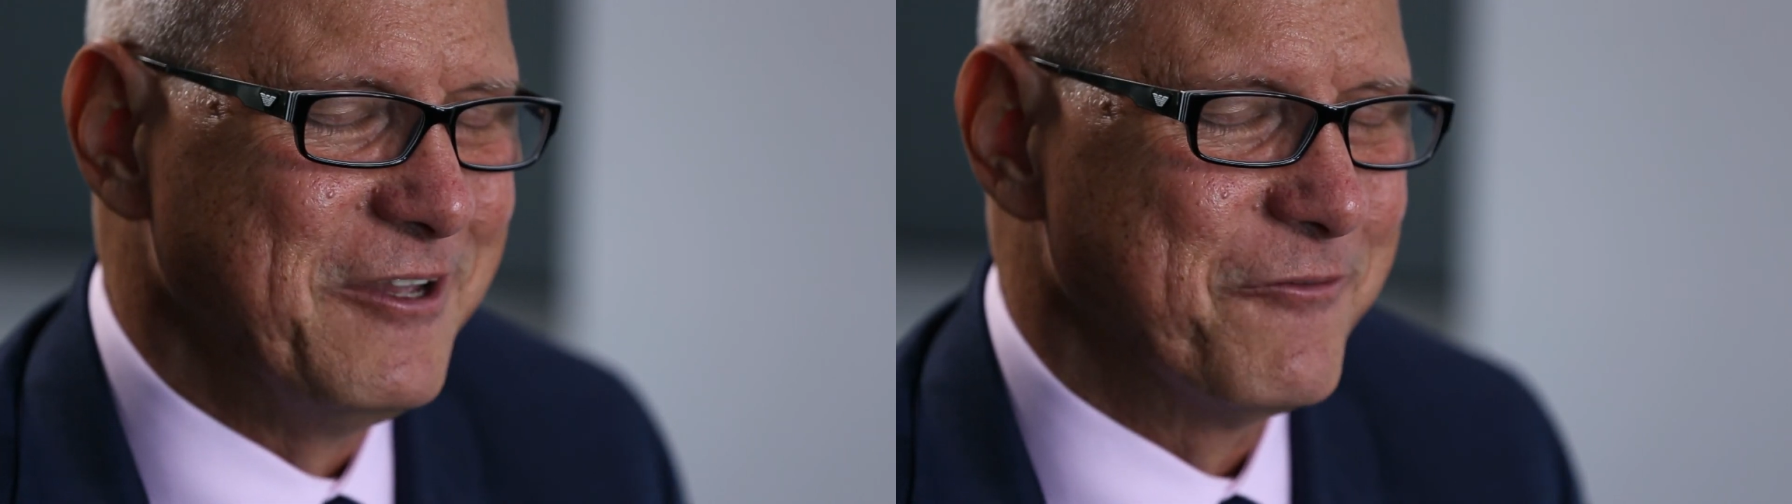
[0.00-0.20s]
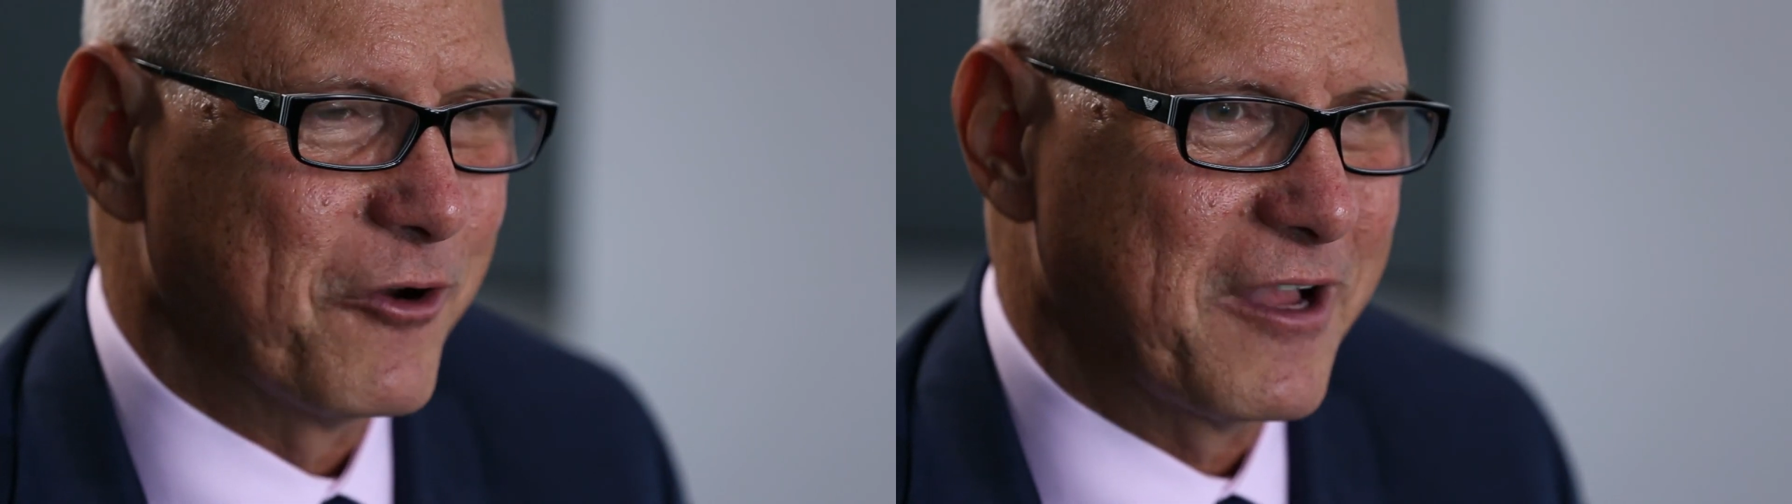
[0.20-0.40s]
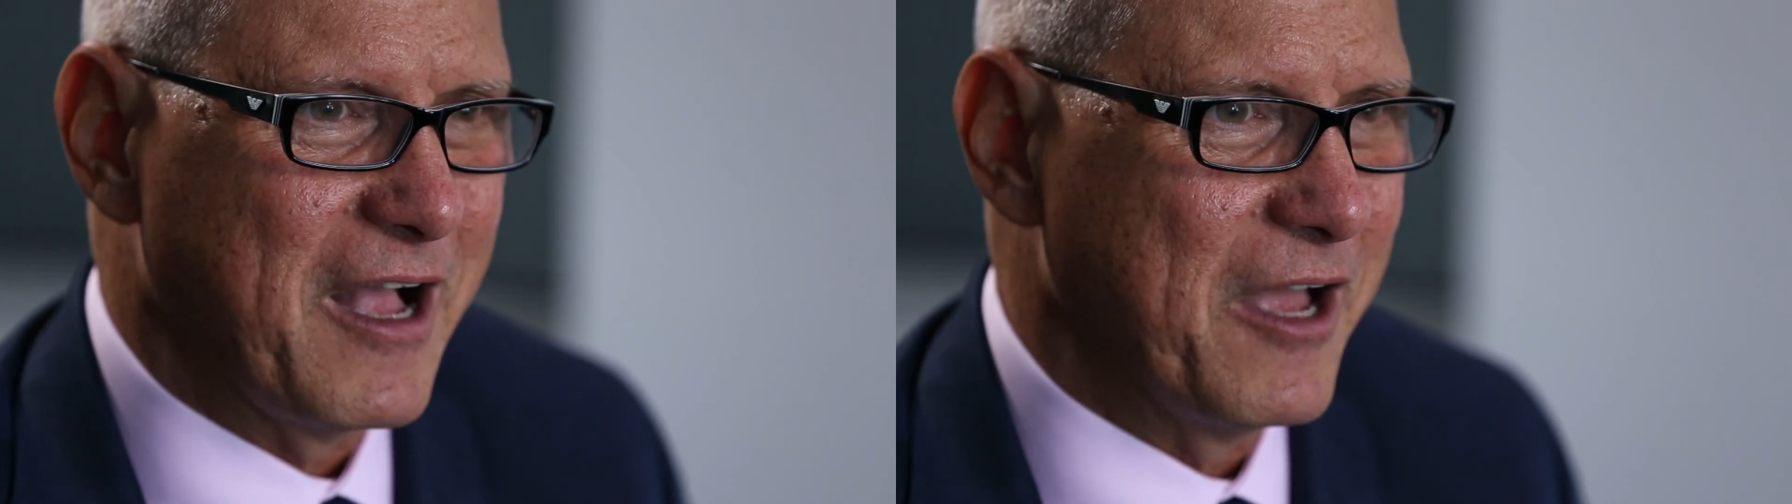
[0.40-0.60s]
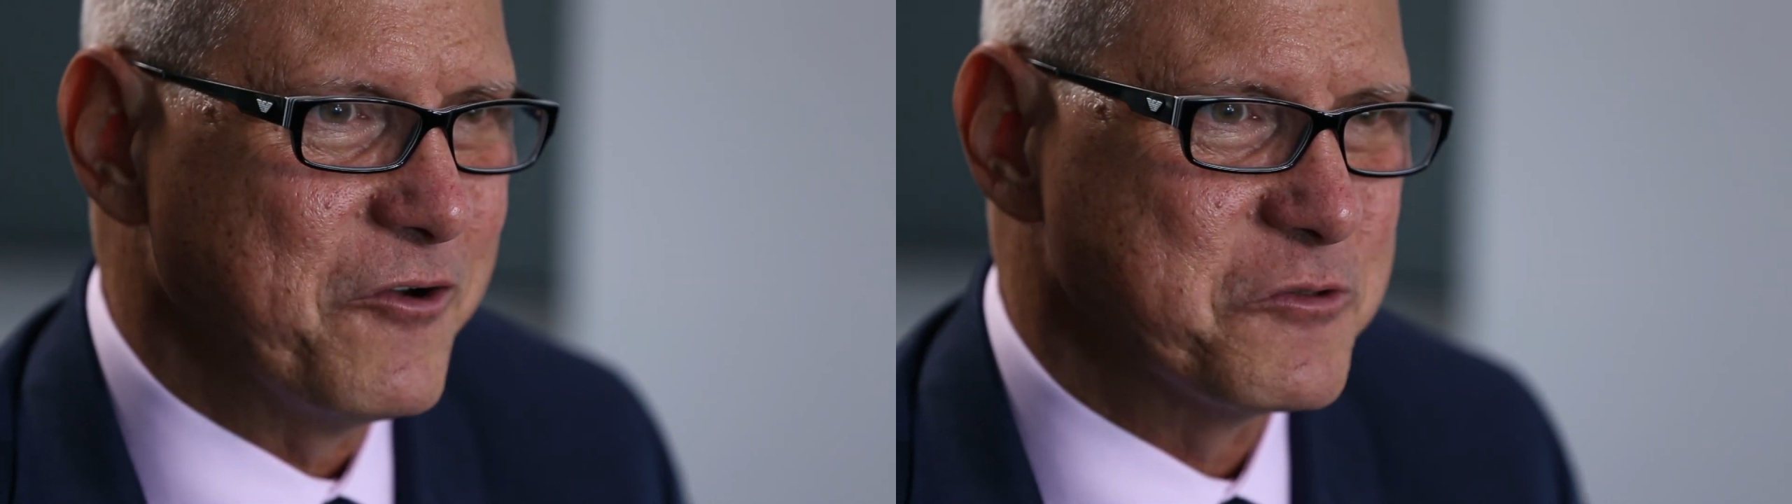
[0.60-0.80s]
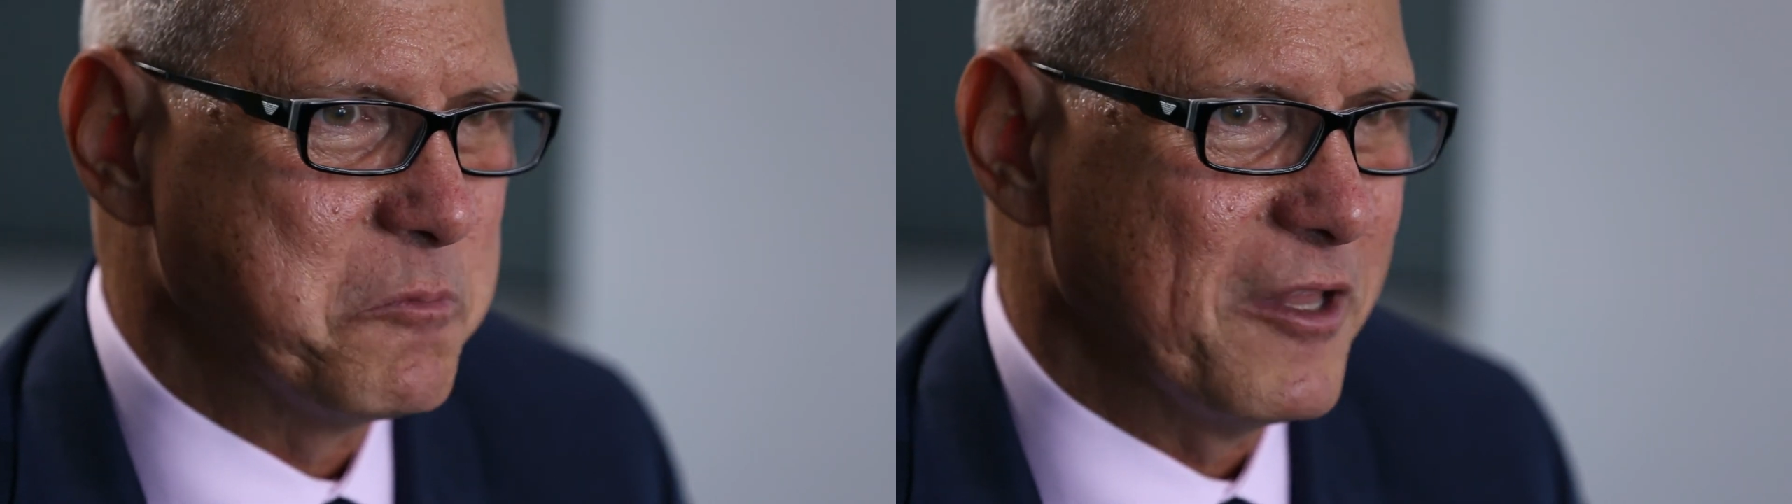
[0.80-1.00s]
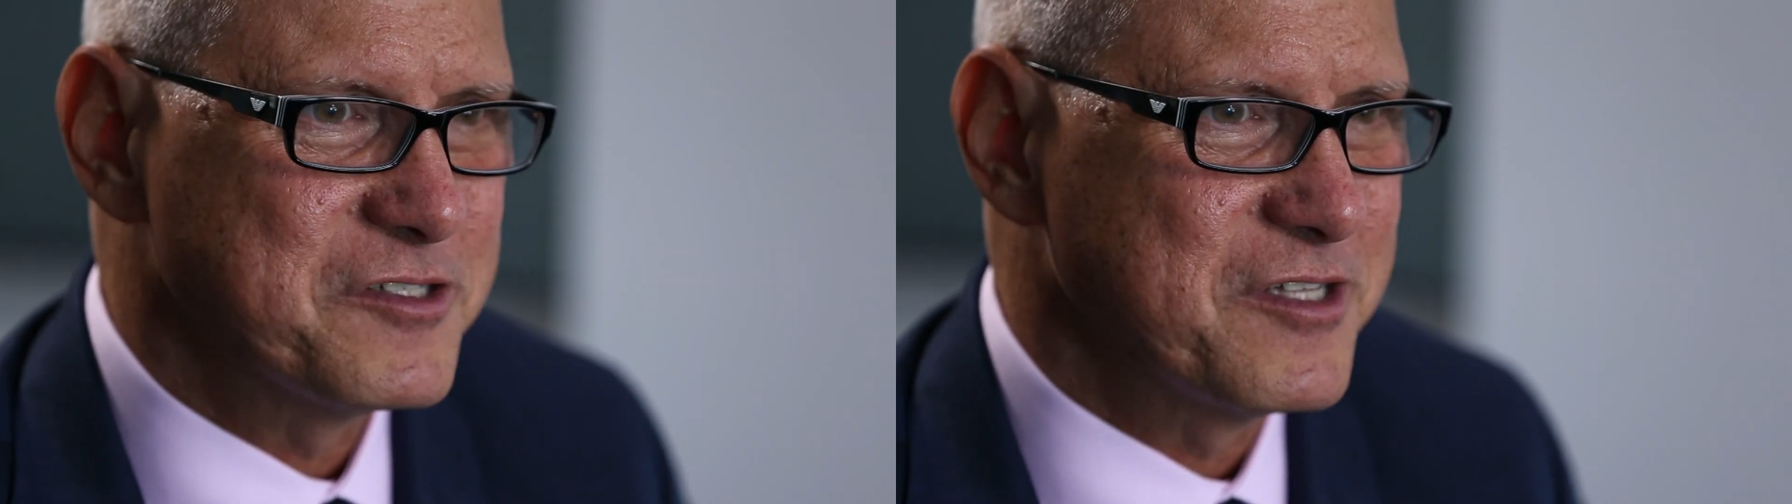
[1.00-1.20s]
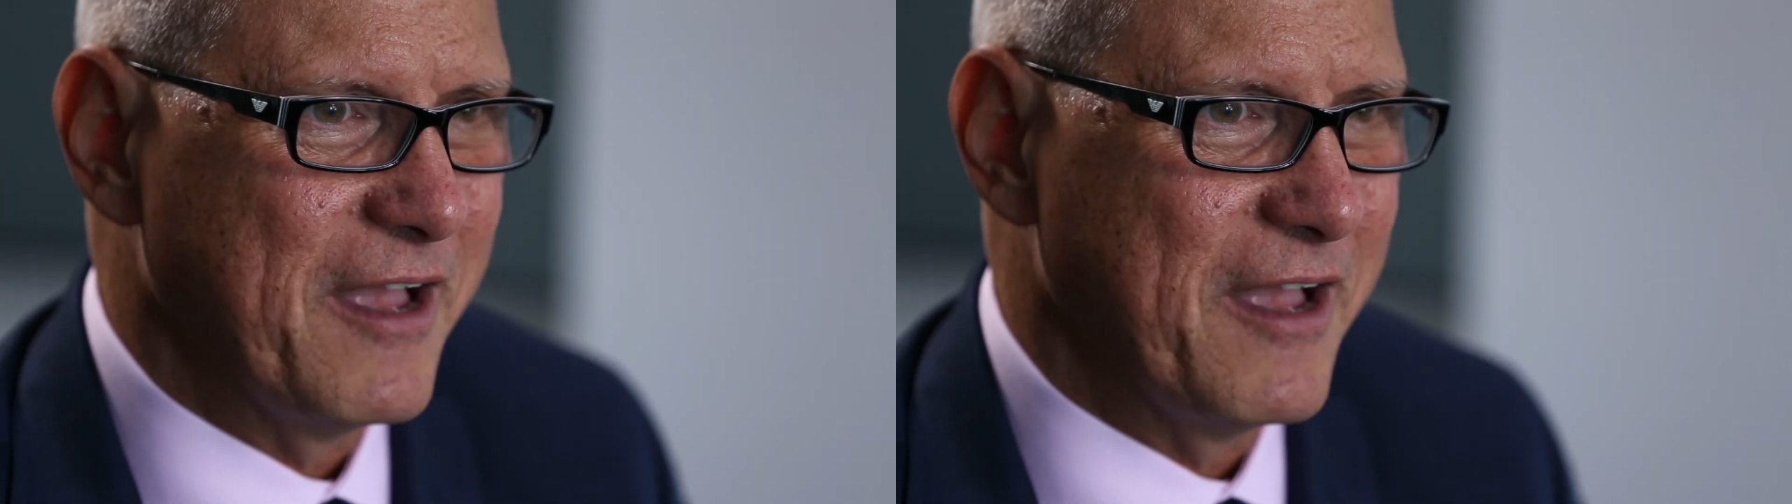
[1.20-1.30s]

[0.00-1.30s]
for a guy who's blessed